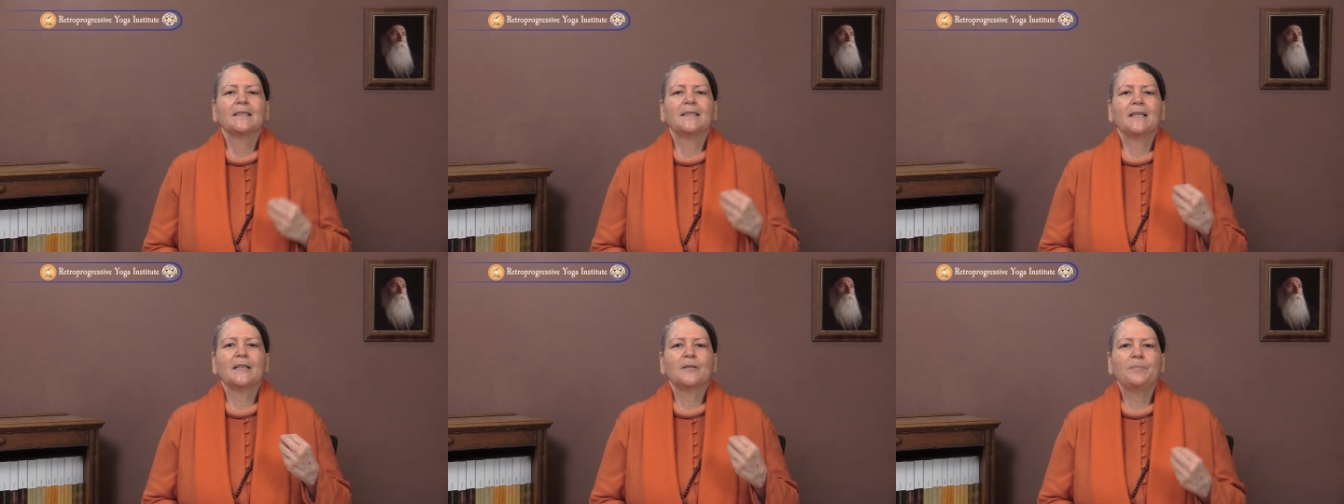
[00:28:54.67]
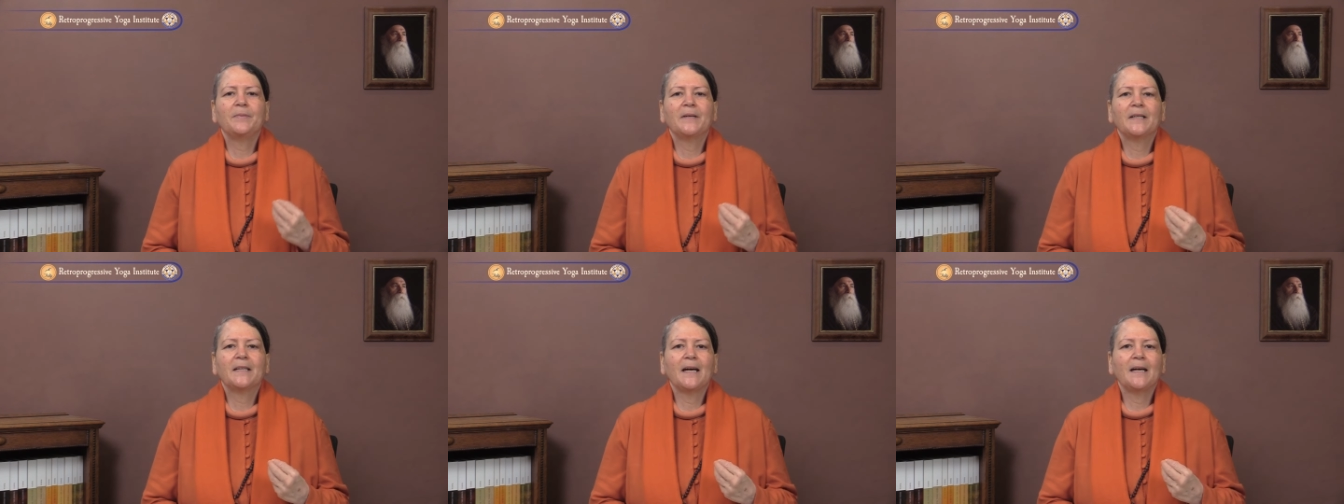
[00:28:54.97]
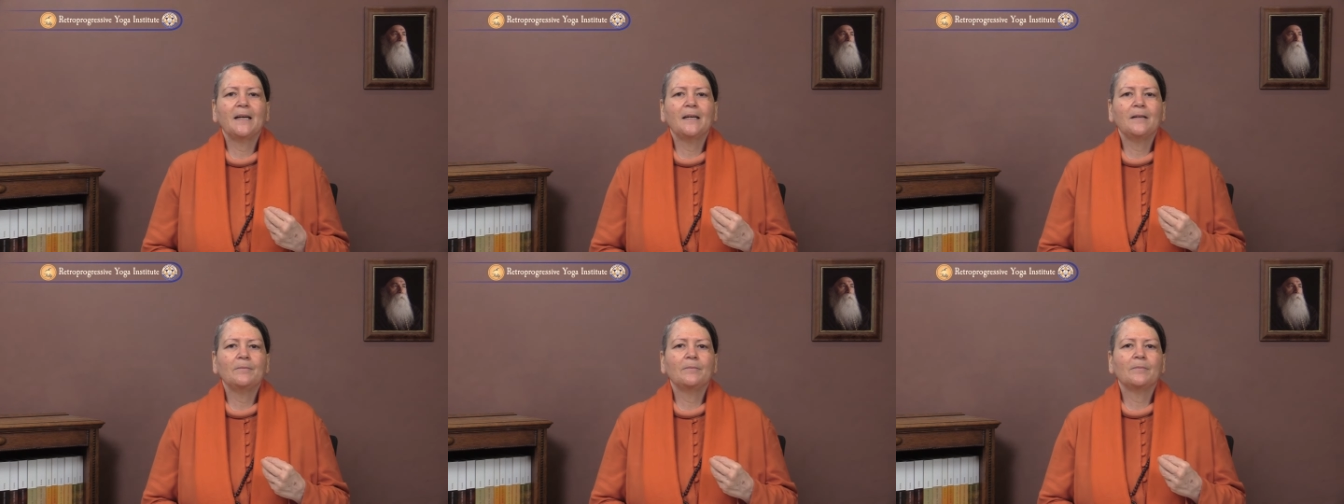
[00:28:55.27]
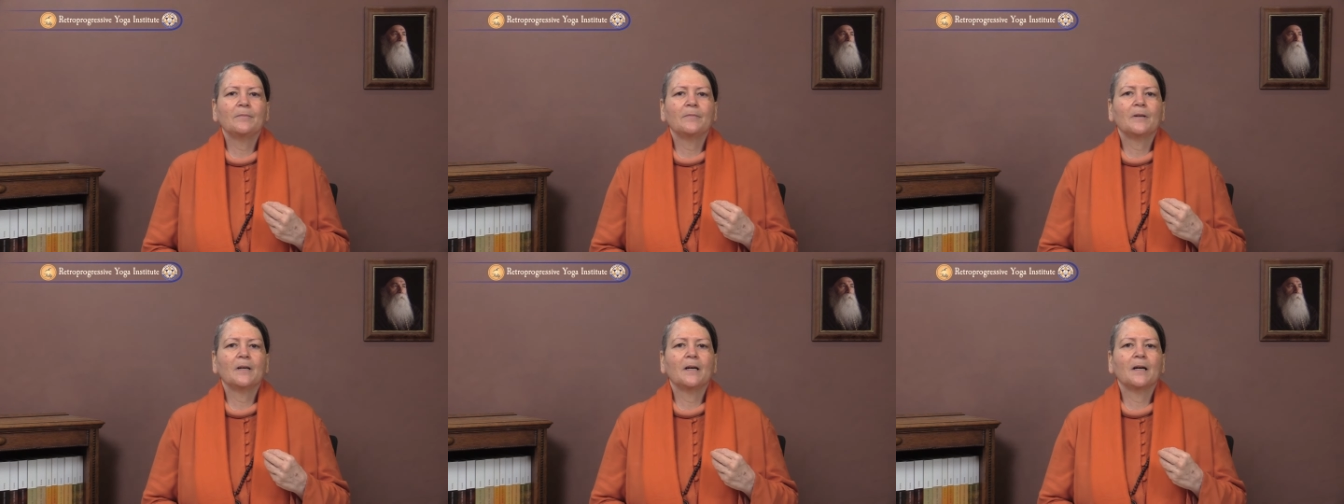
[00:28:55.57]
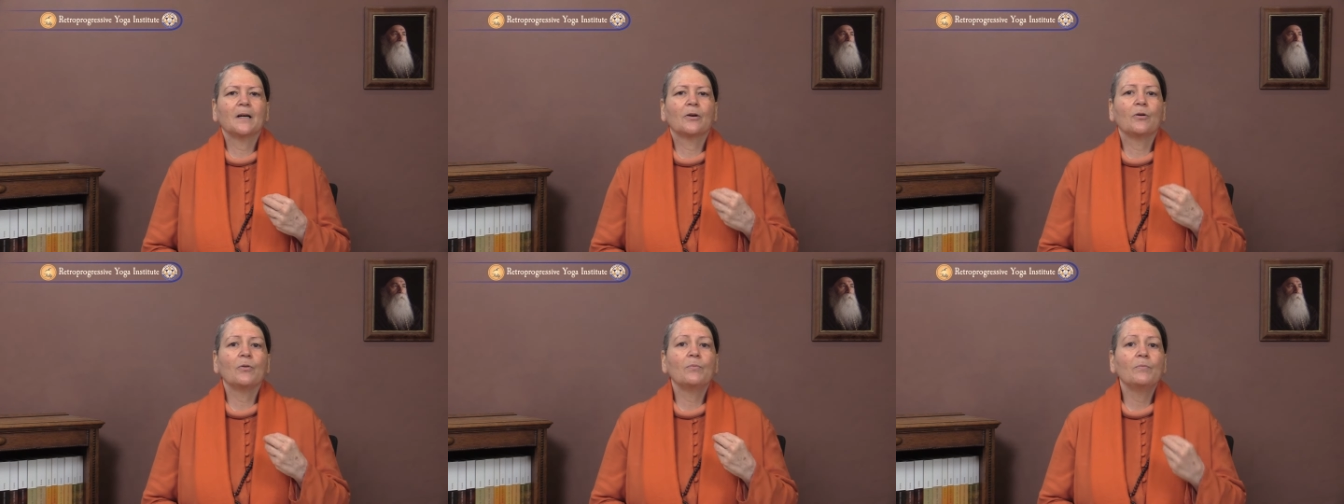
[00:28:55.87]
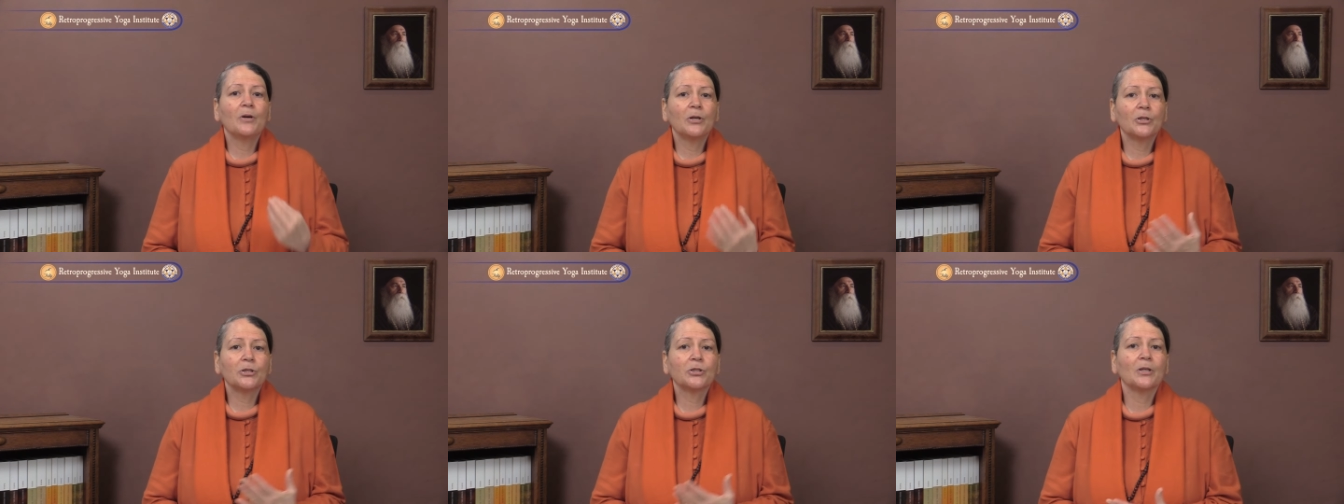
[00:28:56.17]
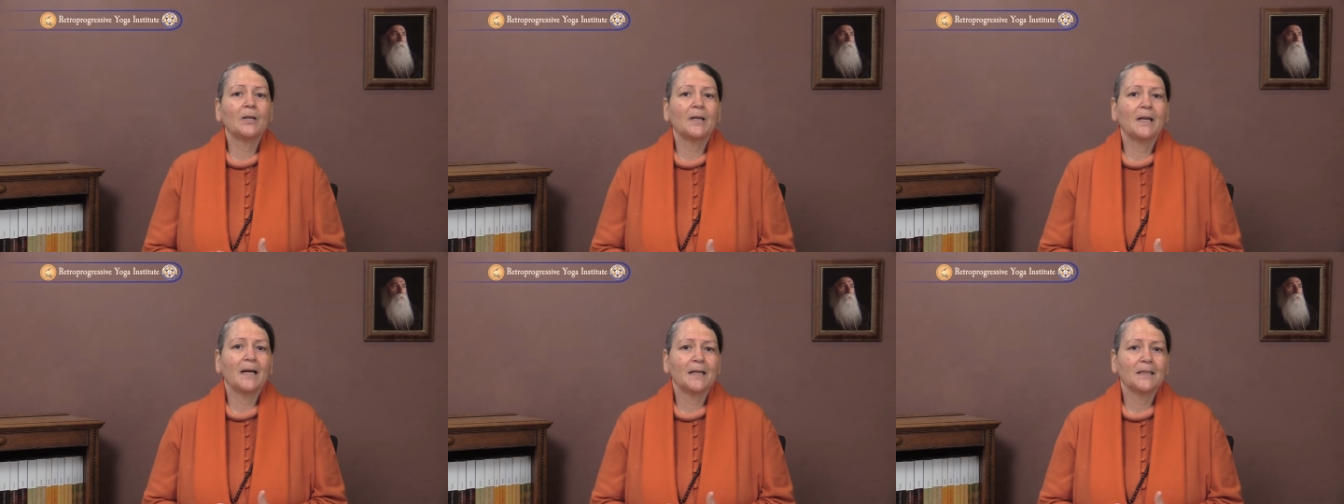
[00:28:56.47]
that became a
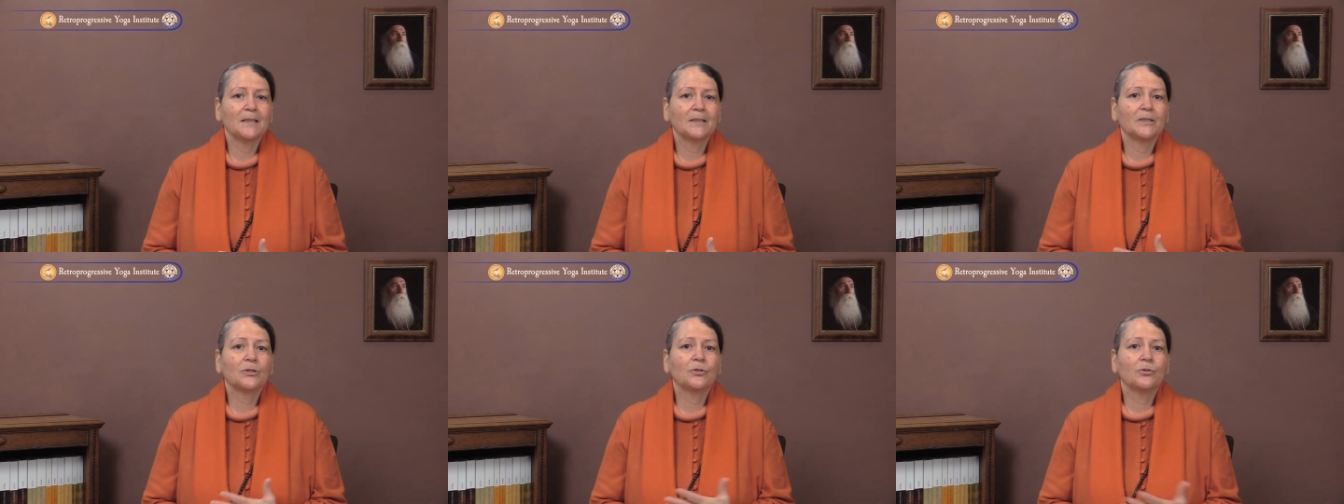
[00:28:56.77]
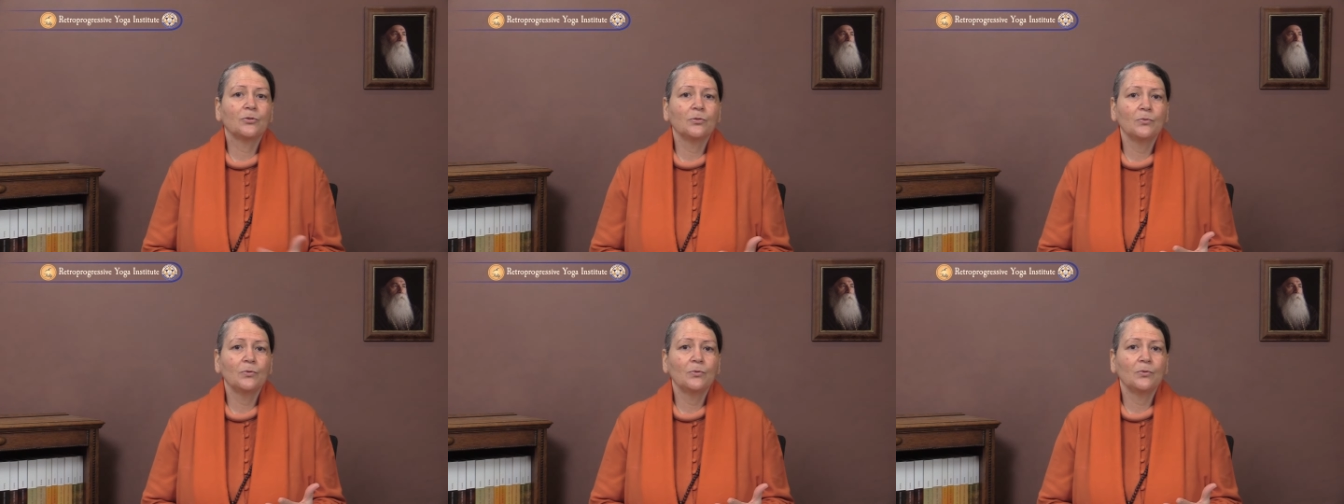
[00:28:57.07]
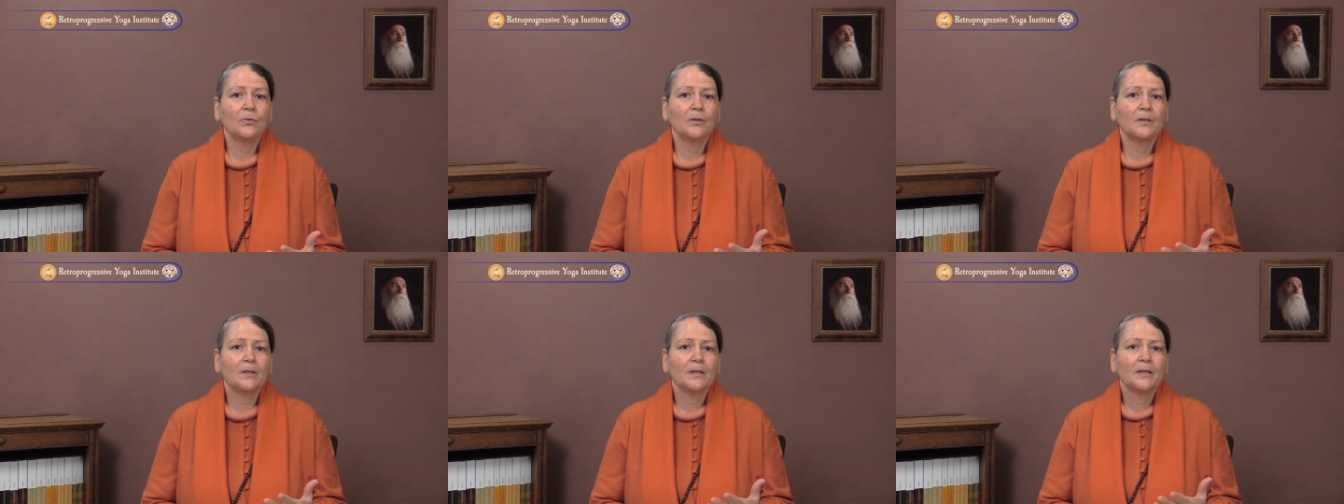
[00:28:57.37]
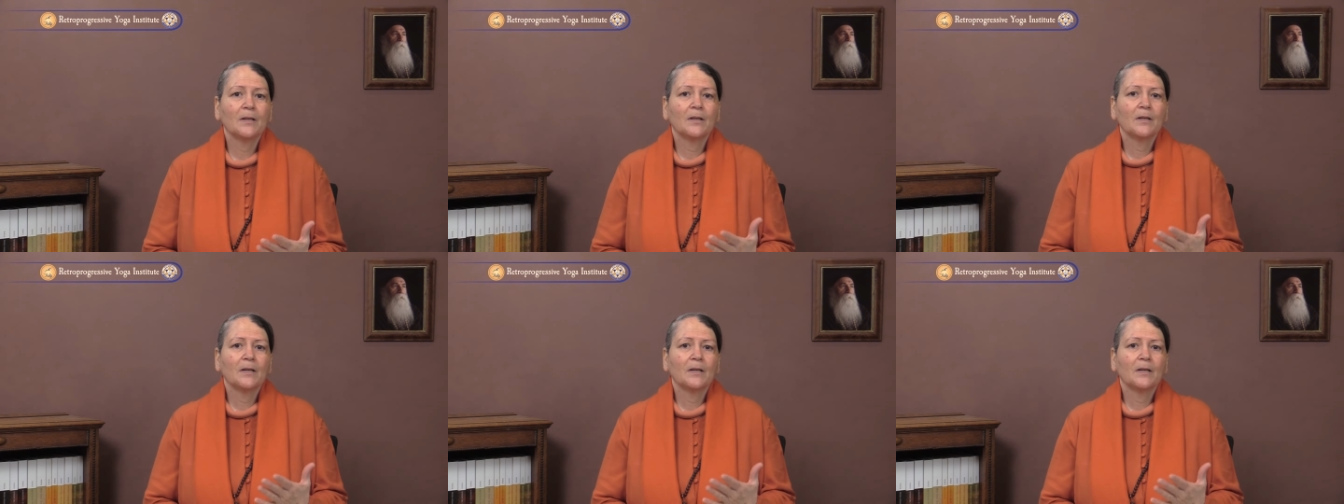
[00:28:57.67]
commercialized tool